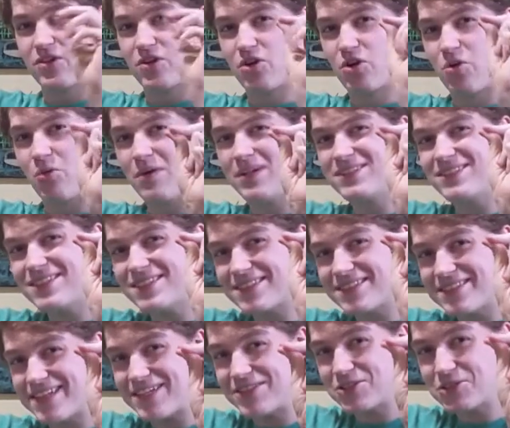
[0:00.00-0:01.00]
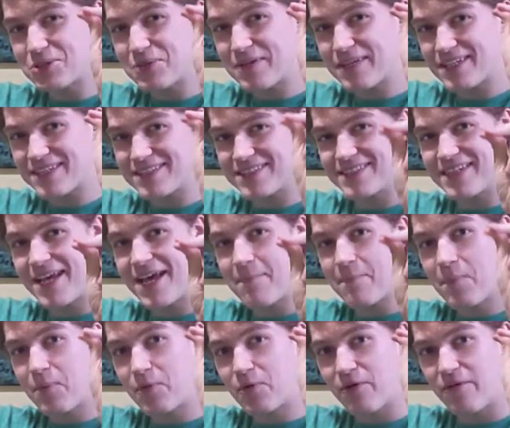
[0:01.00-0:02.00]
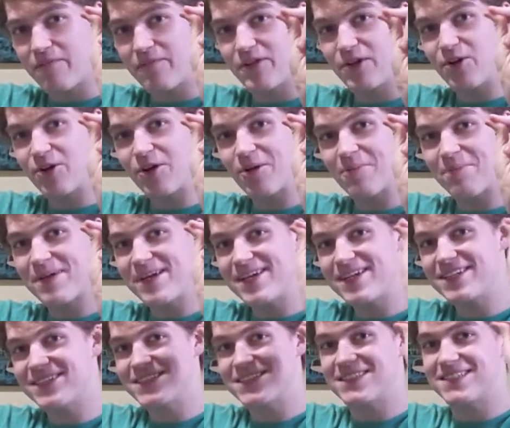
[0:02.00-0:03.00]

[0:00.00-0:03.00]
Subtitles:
the quintessential example of European